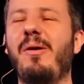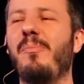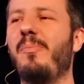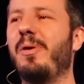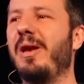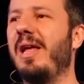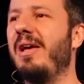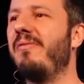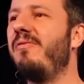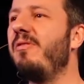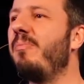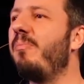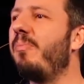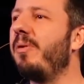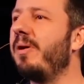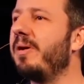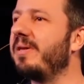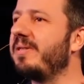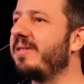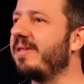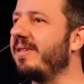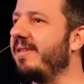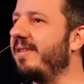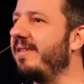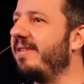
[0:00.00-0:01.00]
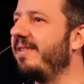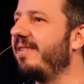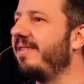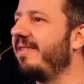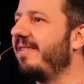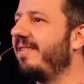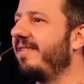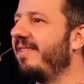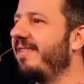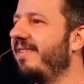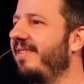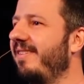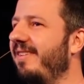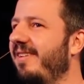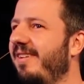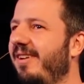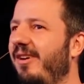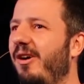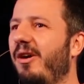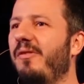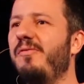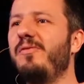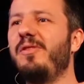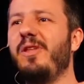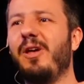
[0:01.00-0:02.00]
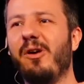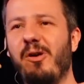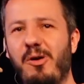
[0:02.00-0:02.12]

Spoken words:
But every person of the